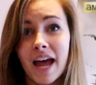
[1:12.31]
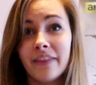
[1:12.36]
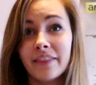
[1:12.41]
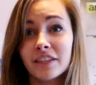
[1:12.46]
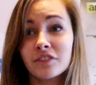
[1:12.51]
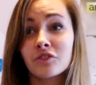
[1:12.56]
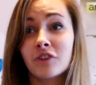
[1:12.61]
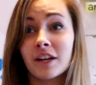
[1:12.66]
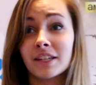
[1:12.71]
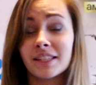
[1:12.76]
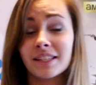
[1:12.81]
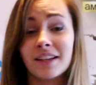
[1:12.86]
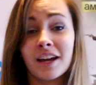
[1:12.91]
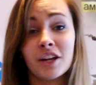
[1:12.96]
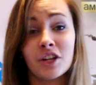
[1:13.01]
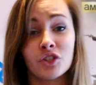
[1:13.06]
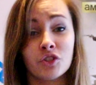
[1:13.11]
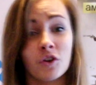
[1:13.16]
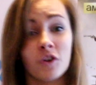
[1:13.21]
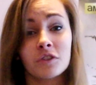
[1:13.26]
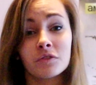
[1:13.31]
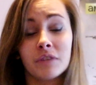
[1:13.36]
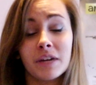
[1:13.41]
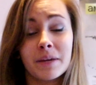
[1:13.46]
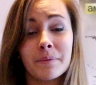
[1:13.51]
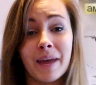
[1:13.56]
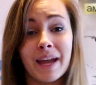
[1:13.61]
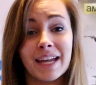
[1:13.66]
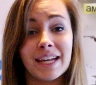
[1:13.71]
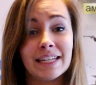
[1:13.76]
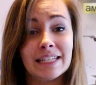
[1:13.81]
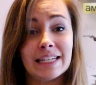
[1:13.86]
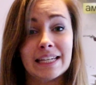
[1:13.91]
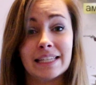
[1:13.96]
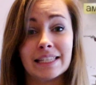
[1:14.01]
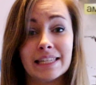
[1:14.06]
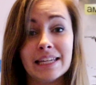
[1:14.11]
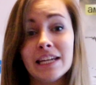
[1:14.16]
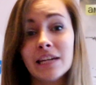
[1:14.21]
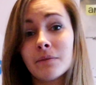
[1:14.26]
And this crisis kind of shocks Rick back into
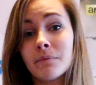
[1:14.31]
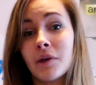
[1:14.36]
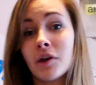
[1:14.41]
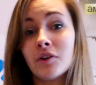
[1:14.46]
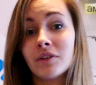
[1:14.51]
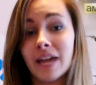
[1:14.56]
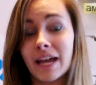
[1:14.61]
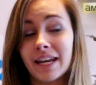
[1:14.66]
his leader mode,